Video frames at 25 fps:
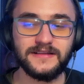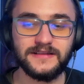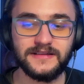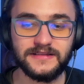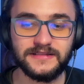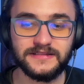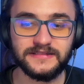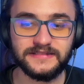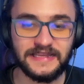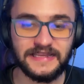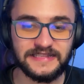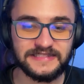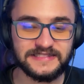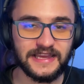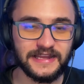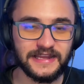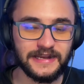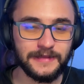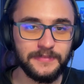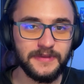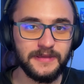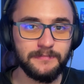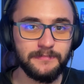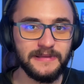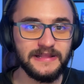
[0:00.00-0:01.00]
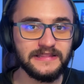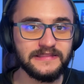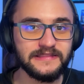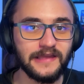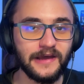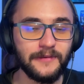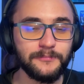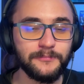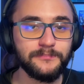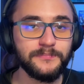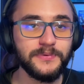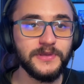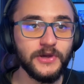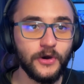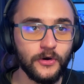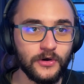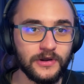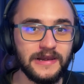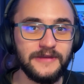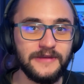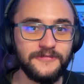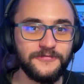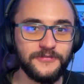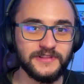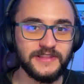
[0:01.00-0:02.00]
that's gonna be built
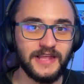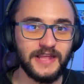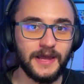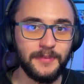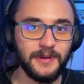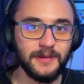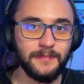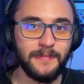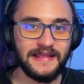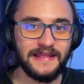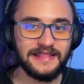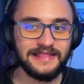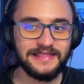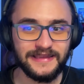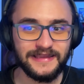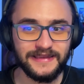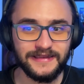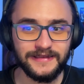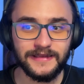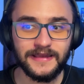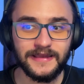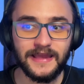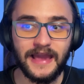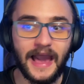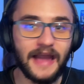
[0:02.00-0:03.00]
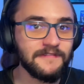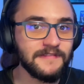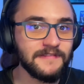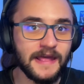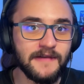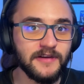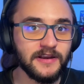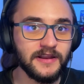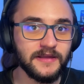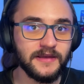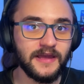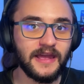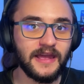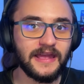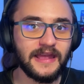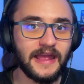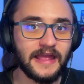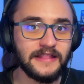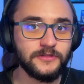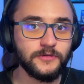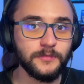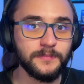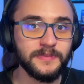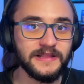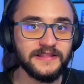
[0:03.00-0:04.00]
purely for double battling. I've never
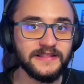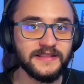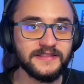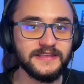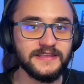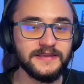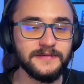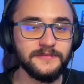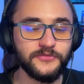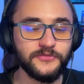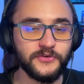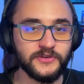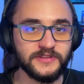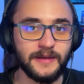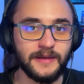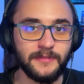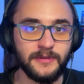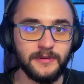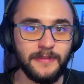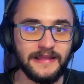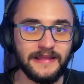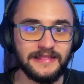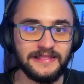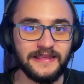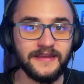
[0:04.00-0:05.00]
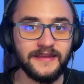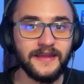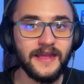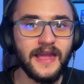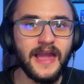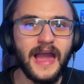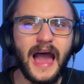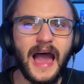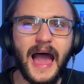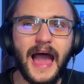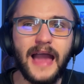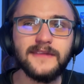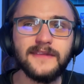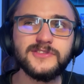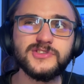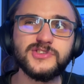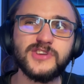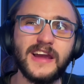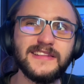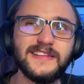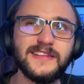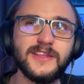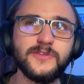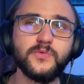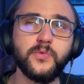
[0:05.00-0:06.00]
had to build a team for double battling. I
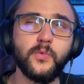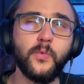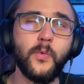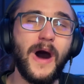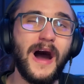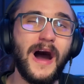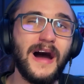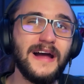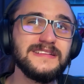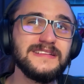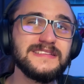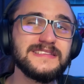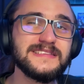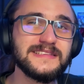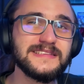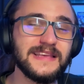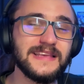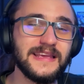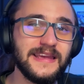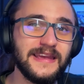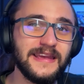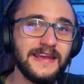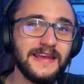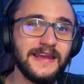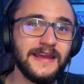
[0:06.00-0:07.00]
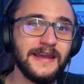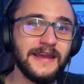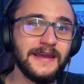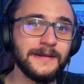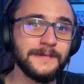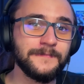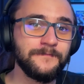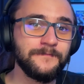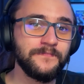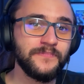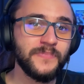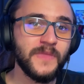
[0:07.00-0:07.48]
tried it once in